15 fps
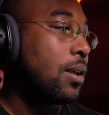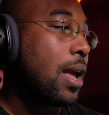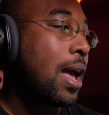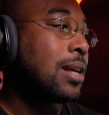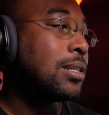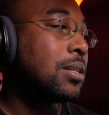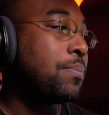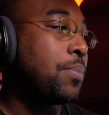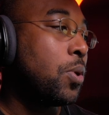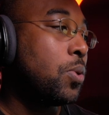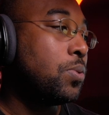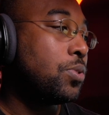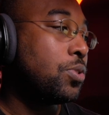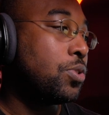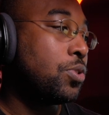as
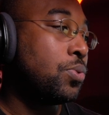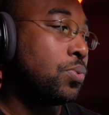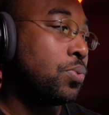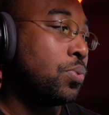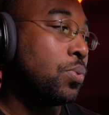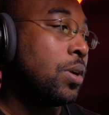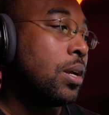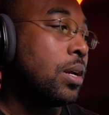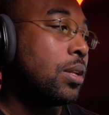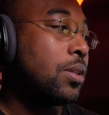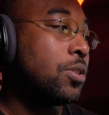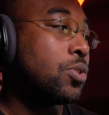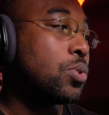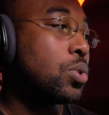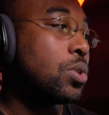opposed to the
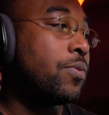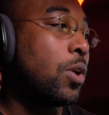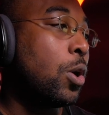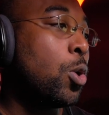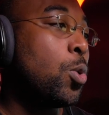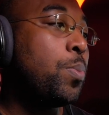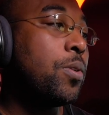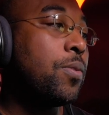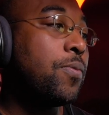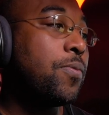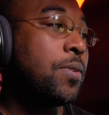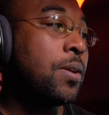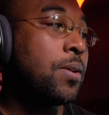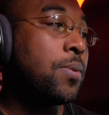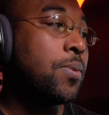sort of open
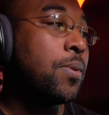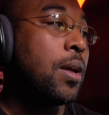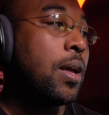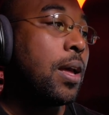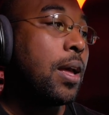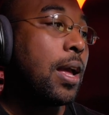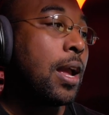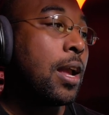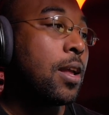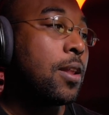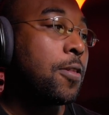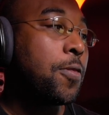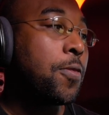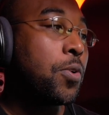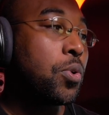fifth
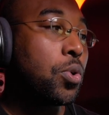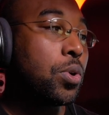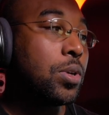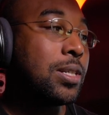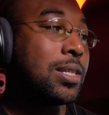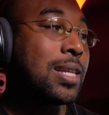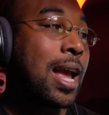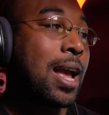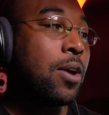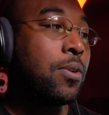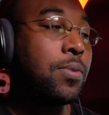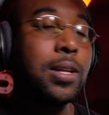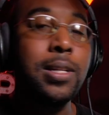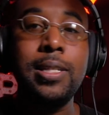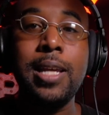and third
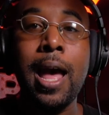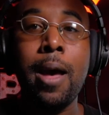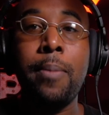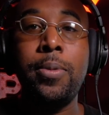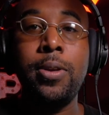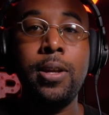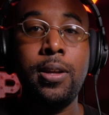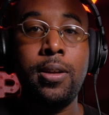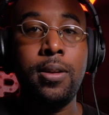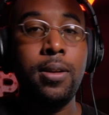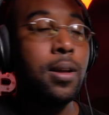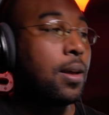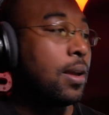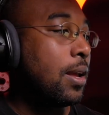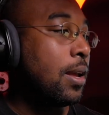sound that's happening
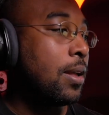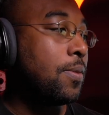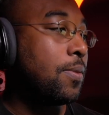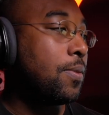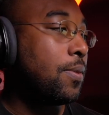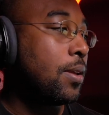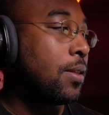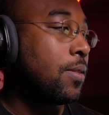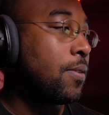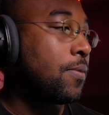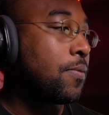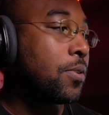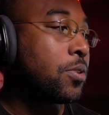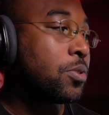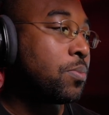in, in the
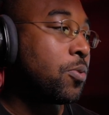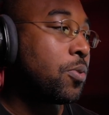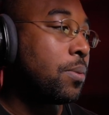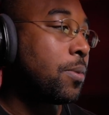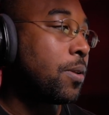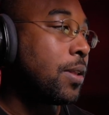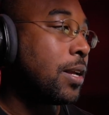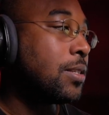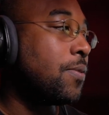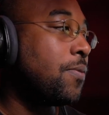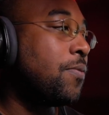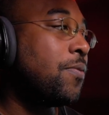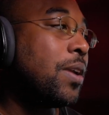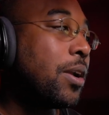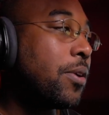first marimba. That's a
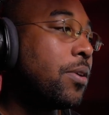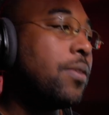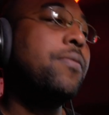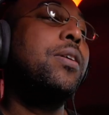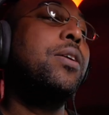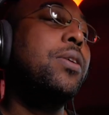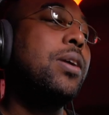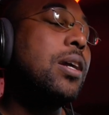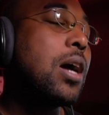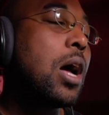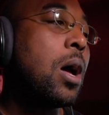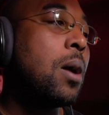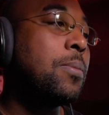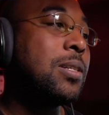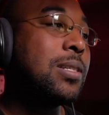very, very
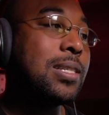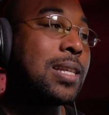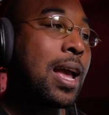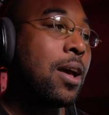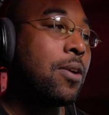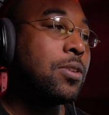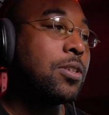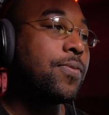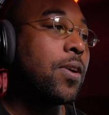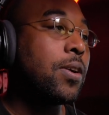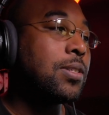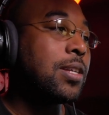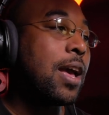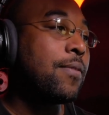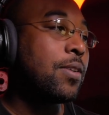common sound as far
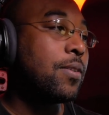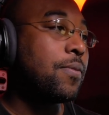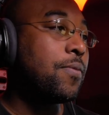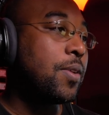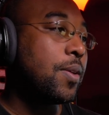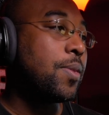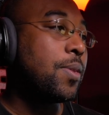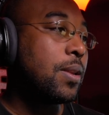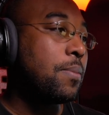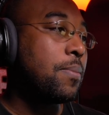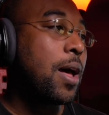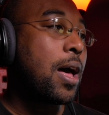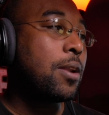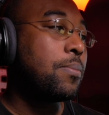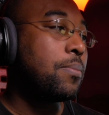as having a fifth in the
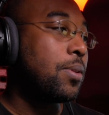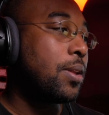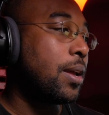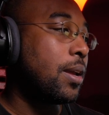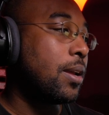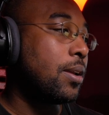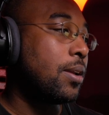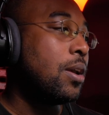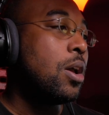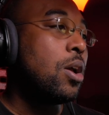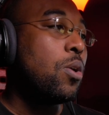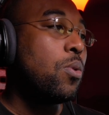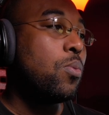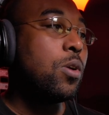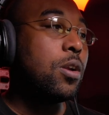bottom playing
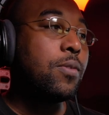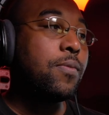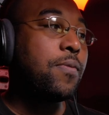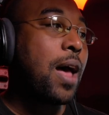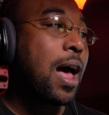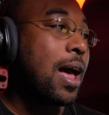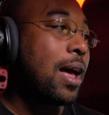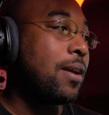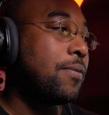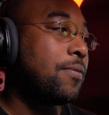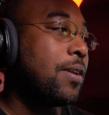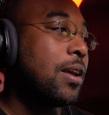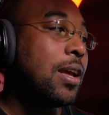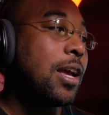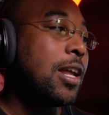one five,
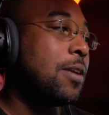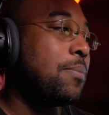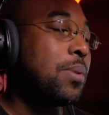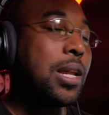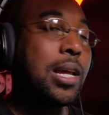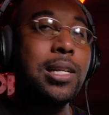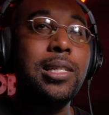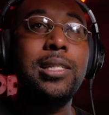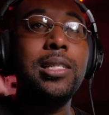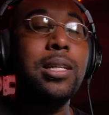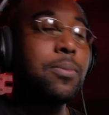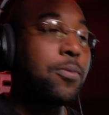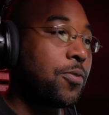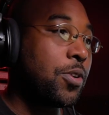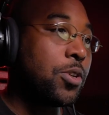and then playing
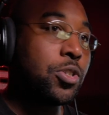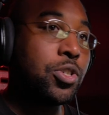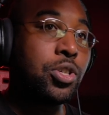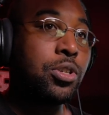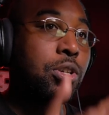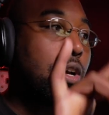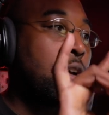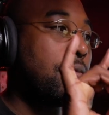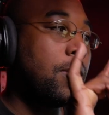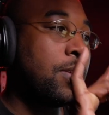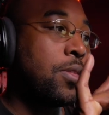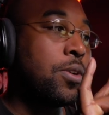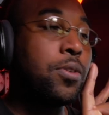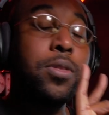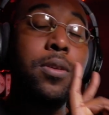some version of
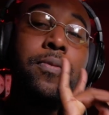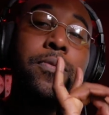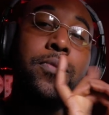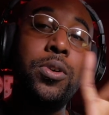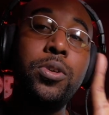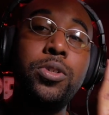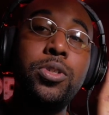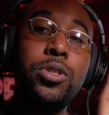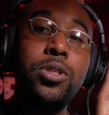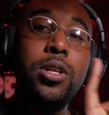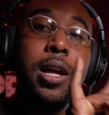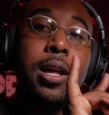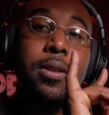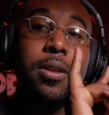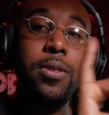either the first
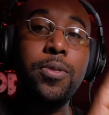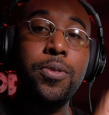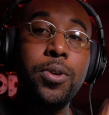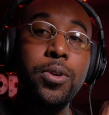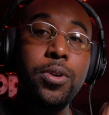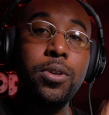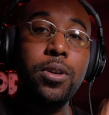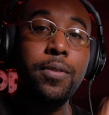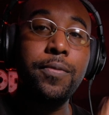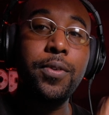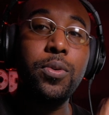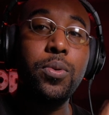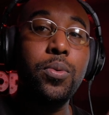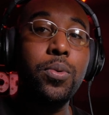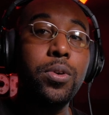and the third of the
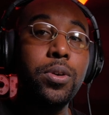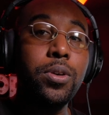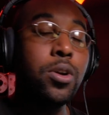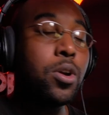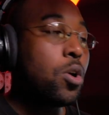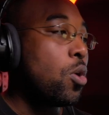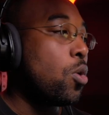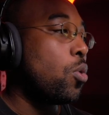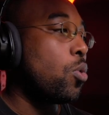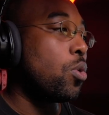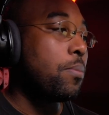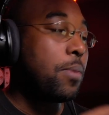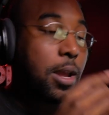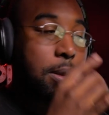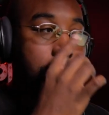chord, or
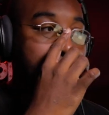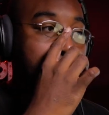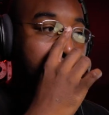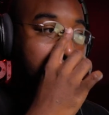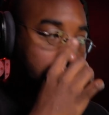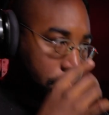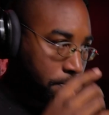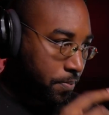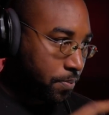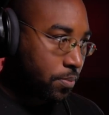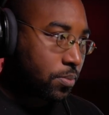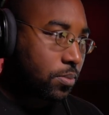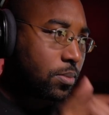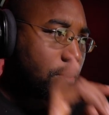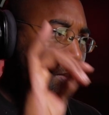maybe
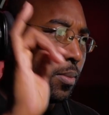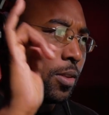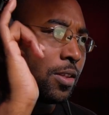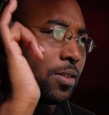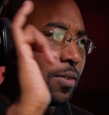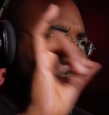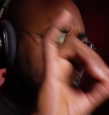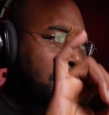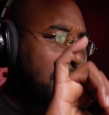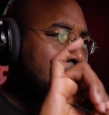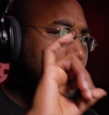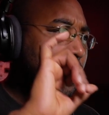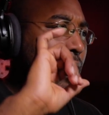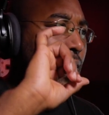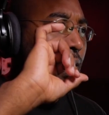the
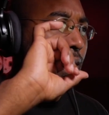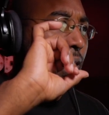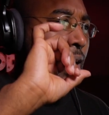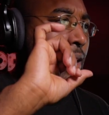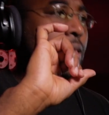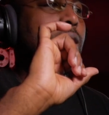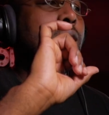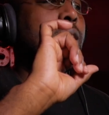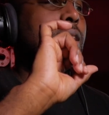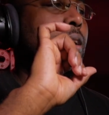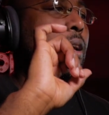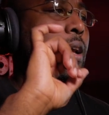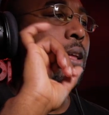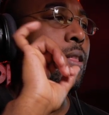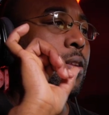fifth and the
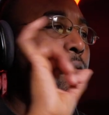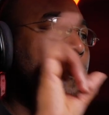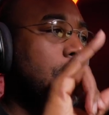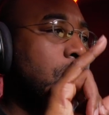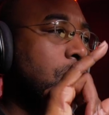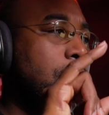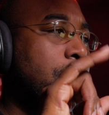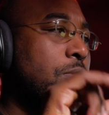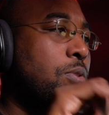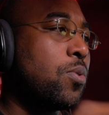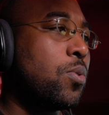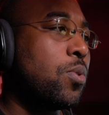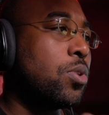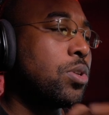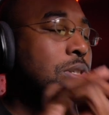and the first of the
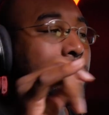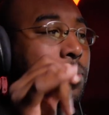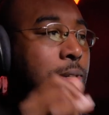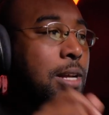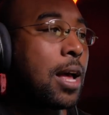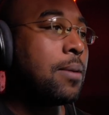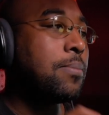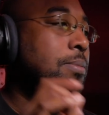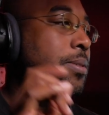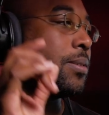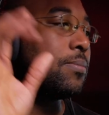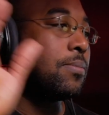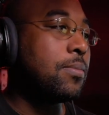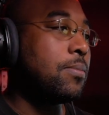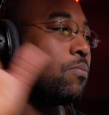chord, or sometimes
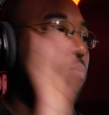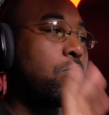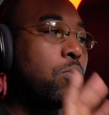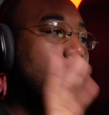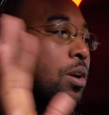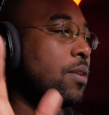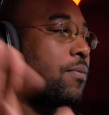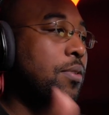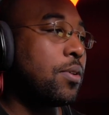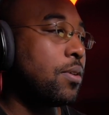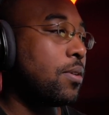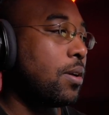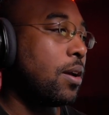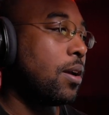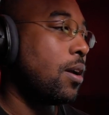whatever
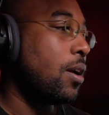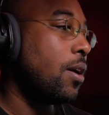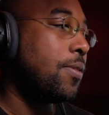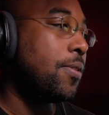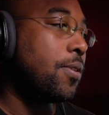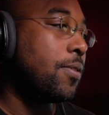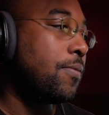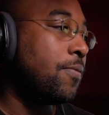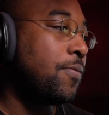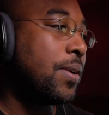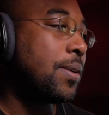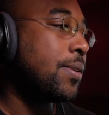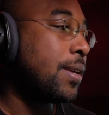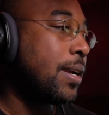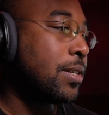uh, other
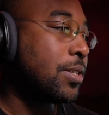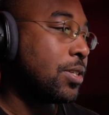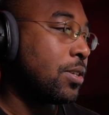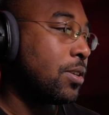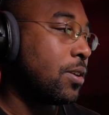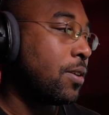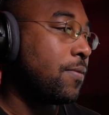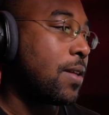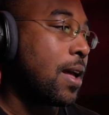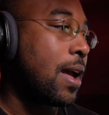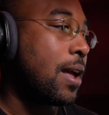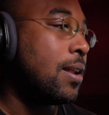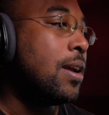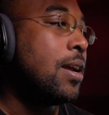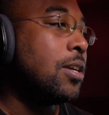variation of
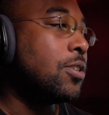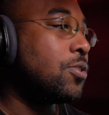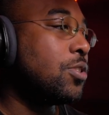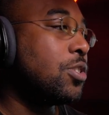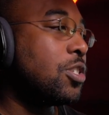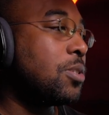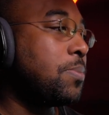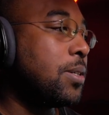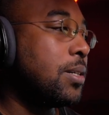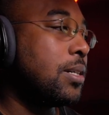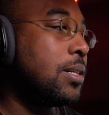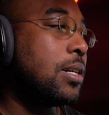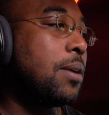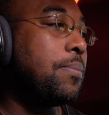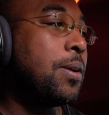that. So just splitting
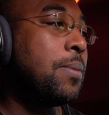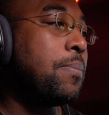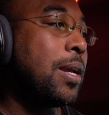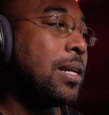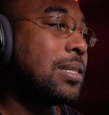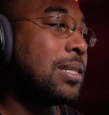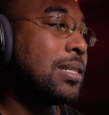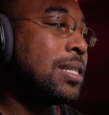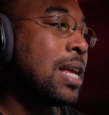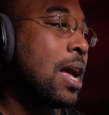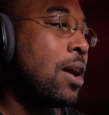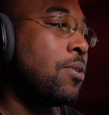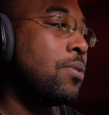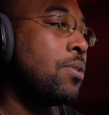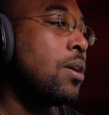it up, it makes it
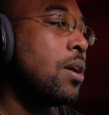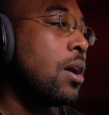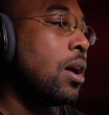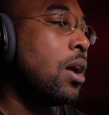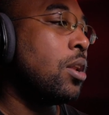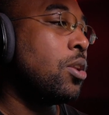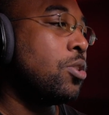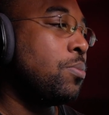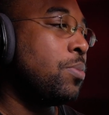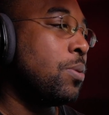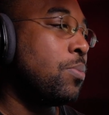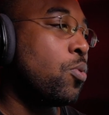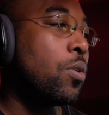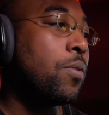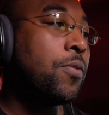sound a little bit
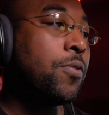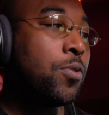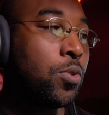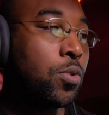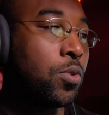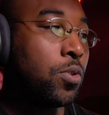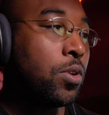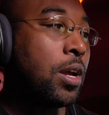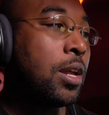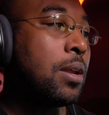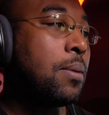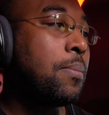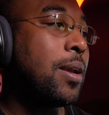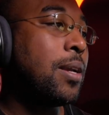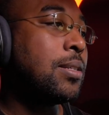more full, and
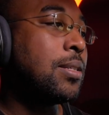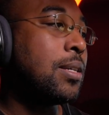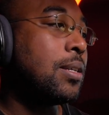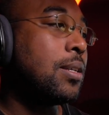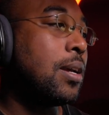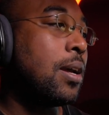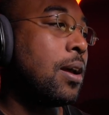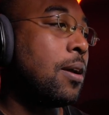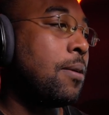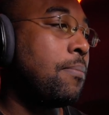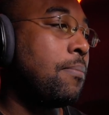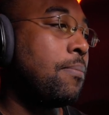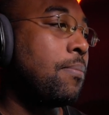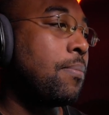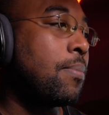it makes it
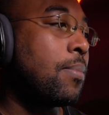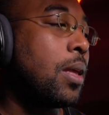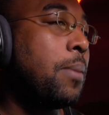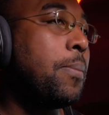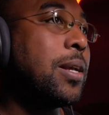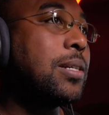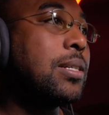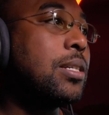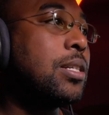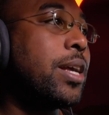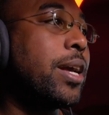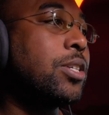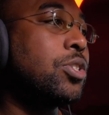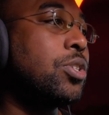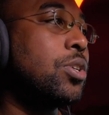um, it makes the
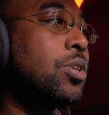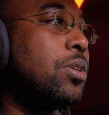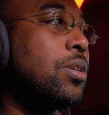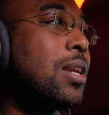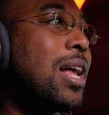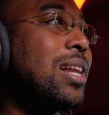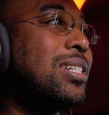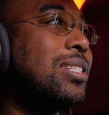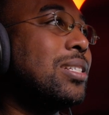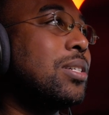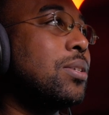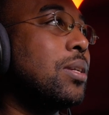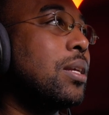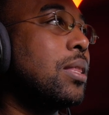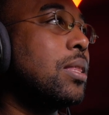texture not
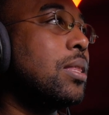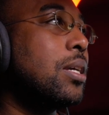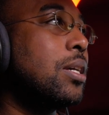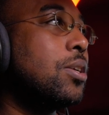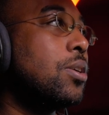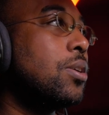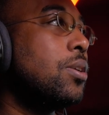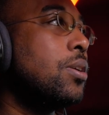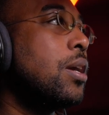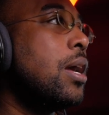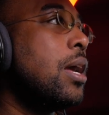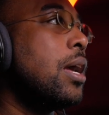necessarily thicker.